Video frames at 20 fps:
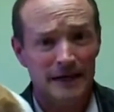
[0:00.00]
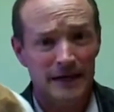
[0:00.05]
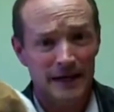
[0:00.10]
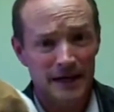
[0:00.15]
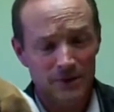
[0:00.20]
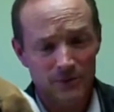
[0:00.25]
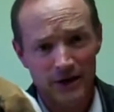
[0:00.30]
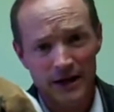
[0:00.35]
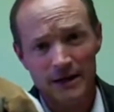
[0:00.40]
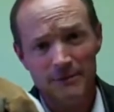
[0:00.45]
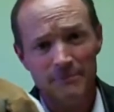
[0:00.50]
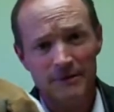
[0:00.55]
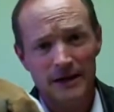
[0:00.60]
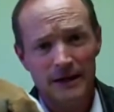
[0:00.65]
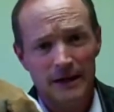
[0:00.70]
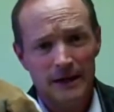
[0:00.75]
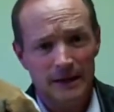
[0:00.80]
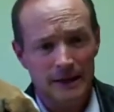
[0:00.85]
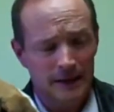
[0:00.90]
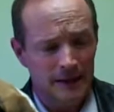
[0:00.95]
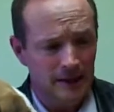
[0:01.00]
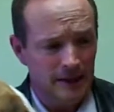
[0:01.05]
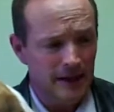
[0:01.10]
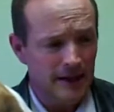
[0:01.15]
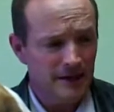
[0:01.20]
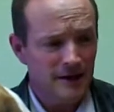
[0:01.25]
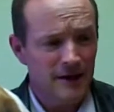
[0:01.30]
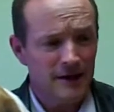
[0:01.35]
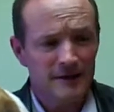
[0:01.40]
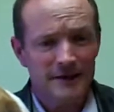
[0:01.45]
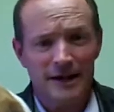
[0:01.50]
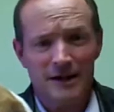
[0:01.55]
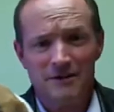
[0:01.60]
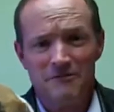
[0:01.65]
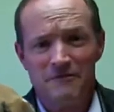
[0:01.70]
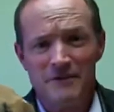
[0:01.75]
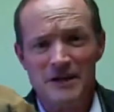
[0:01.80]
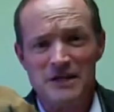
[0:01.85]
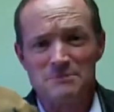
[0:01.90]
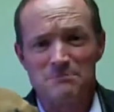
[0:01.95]
Anyway, I knocked out
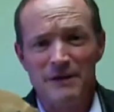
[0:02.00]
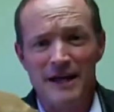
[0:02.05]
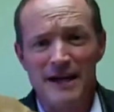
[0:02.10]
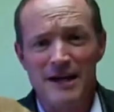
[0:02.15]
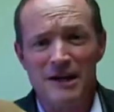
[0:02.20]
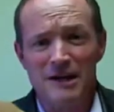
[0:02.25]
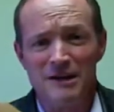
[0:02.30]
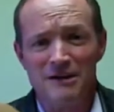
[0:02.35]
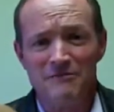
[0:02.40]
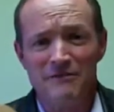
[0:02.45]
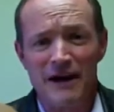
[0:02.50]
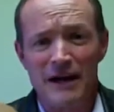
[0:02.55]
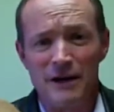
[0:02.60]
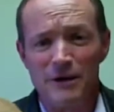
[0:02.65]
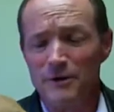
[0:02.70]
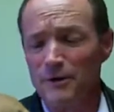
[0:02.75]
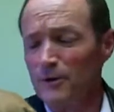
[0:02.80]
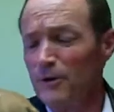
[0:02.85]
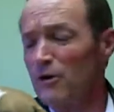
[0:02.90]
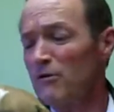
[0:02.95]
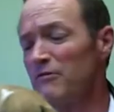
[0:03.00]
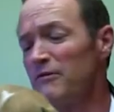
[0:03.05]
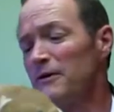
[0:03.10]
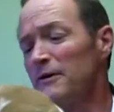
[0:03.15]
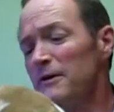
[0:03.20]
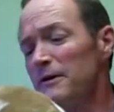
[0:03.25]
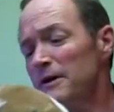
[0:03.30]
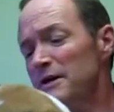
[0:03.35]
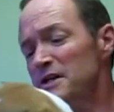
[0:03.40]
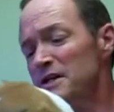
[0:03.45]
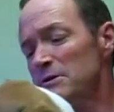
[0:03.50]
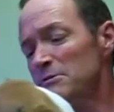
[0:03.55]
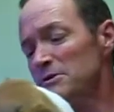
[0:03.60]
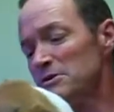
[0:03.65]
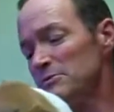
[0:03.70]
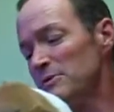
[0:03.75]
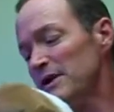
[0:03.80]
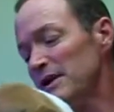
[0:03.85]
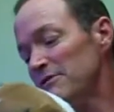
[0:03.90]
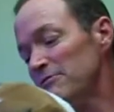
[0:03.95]
a fence plank and invited her over, and she
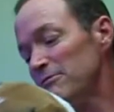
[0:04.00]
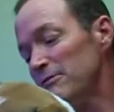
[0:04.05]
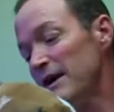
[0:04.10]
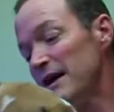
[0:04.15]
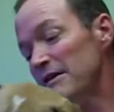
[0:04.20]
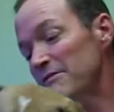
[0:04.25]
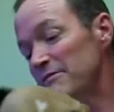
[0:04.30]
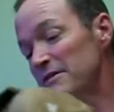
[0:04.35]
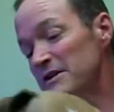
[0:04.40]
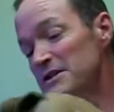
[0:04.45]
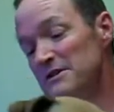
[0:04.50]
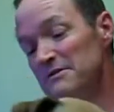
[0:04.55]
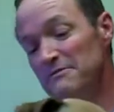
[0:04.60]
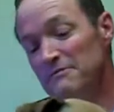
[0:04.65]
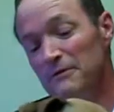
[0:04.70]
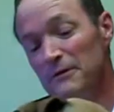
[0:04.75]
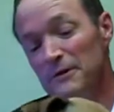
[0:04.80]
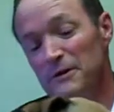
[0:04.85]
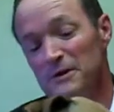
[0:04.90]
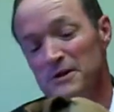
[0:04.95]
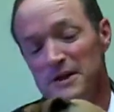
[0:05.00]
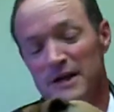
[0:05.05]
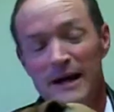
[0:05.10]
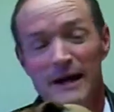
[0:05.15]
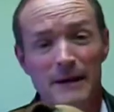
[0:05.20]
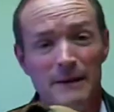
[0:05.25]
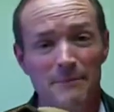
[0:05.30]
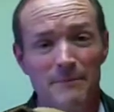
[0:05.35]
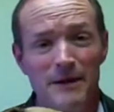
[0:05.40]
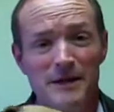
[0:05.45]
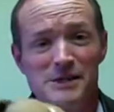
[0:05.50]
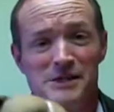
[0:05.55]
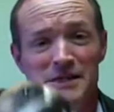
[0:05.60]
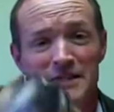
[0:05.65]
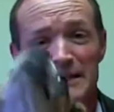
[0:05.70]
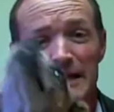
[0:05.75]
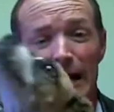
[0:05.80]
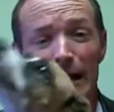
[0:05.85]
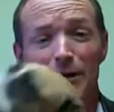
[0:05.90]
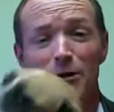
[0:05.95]
was really afraid of us at first, but
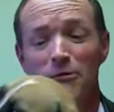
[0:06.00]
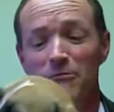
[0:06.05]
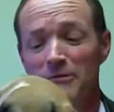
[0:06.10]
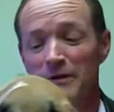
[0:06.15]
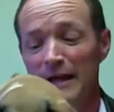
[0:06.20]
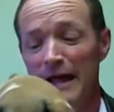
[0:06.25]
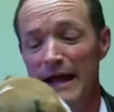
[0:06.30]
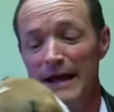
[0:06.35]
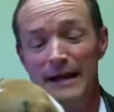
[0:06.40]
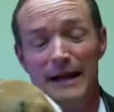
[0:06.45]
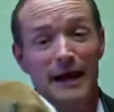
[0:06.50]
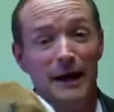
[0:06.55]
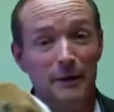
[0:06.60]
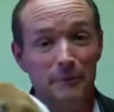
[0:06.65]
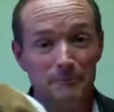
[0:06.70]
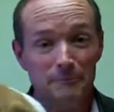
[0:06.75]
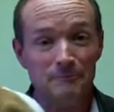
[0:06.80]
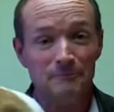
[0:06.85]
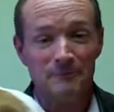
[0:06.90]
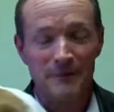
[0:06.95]
she's gotten over that now.